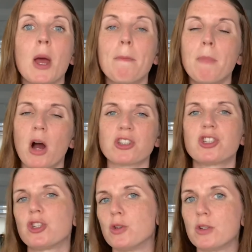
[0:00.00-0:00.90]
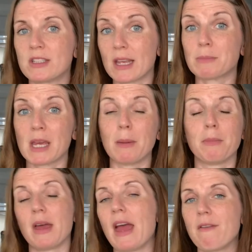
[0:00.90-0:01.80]
March to
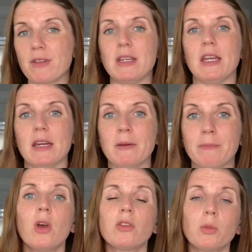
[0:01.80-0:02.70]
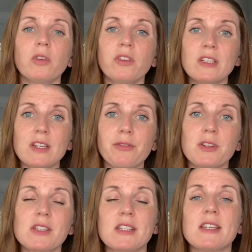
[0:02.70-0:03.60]
September every year. So what's the
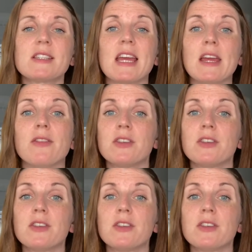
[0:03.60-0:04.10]
differences in the